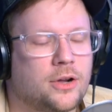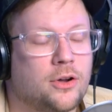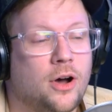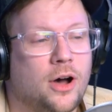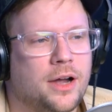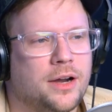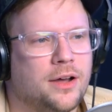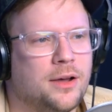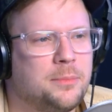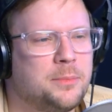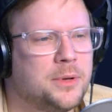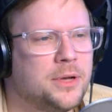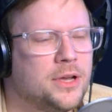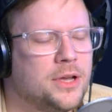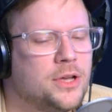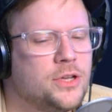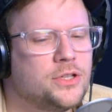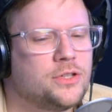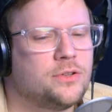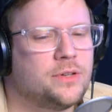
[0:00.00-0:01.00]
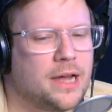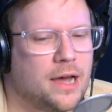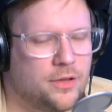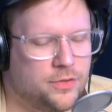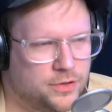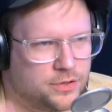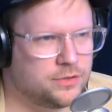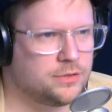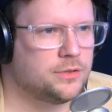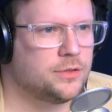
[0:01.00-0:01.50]
caught up. So now
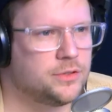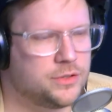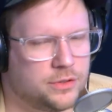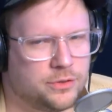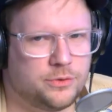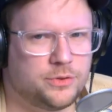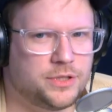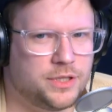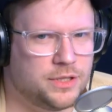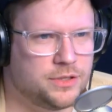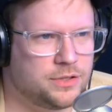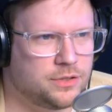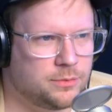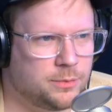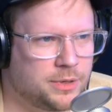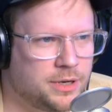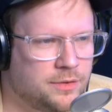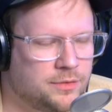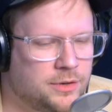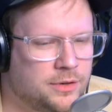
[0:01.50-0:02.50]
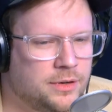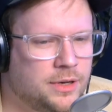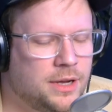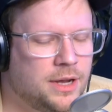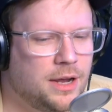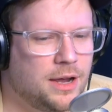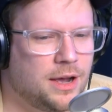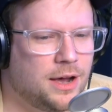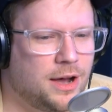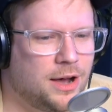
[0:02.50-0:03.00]
there's there's the new season or whatever.
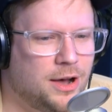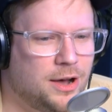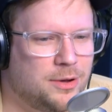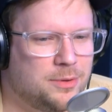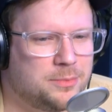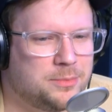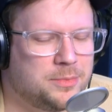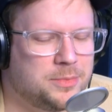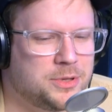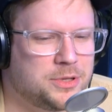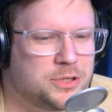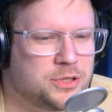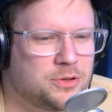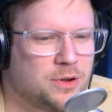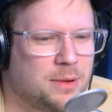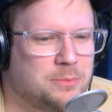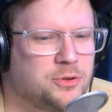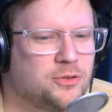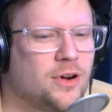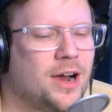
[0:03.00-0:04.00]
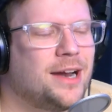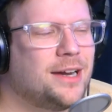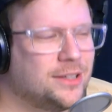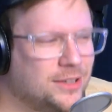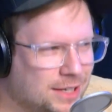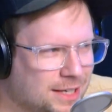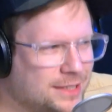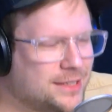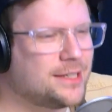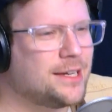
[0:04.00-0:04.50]
Yeah. Um. So I'm trying to
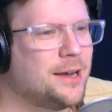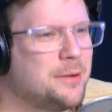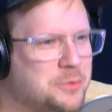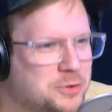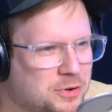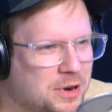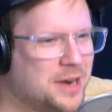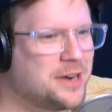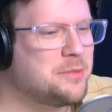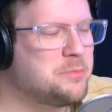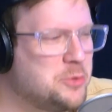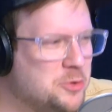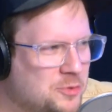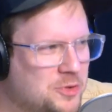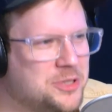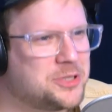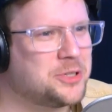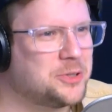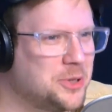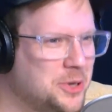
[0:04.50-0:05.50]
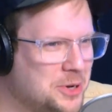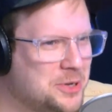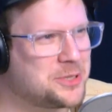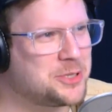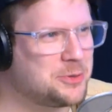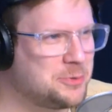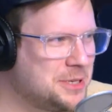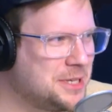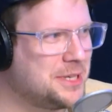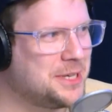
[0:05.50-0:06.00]
like I'm trying to move us along
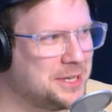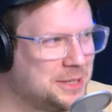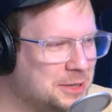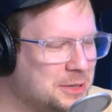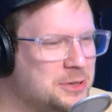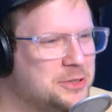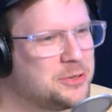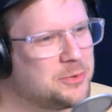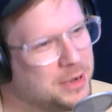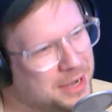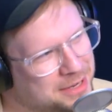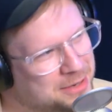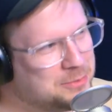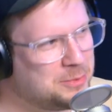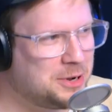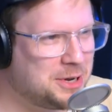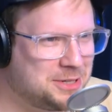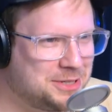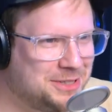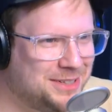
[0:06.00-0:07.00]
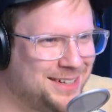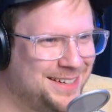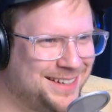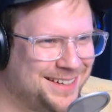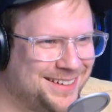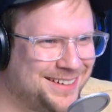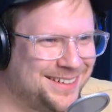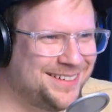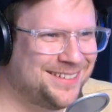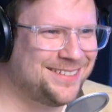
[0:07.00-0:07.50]
so we can get there, so I can watch it.
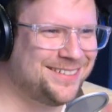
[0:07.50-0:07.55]
You know? good,